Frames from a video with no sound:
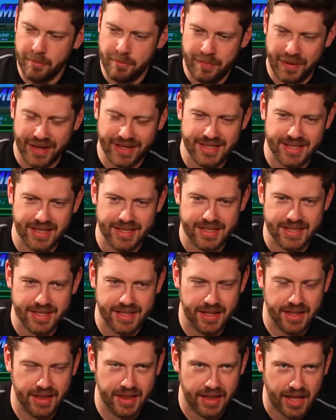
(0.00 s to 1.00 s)
bitter
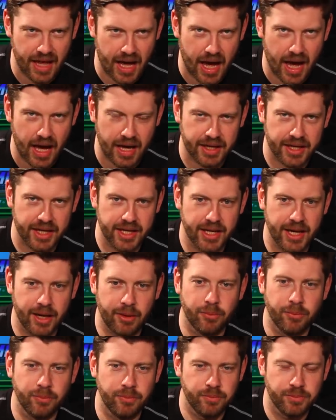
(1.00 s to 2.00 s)
to
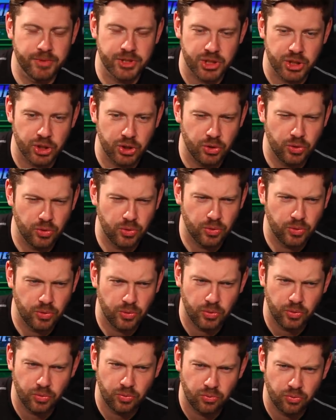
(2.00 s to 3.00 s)
lager
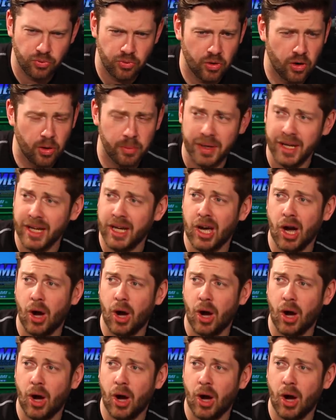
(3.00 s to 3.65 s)
to rum and